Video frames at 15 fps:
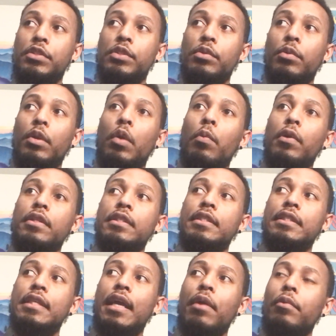so no one's
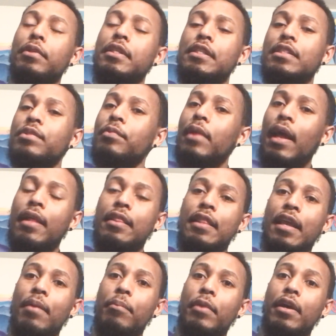saying, well, this is what I
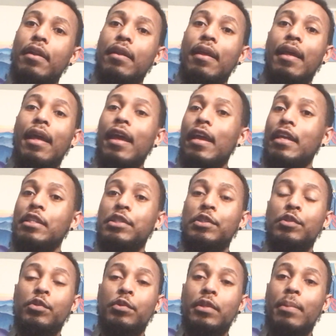think, but hey, it's
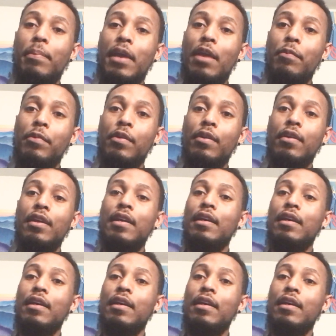you in the paper.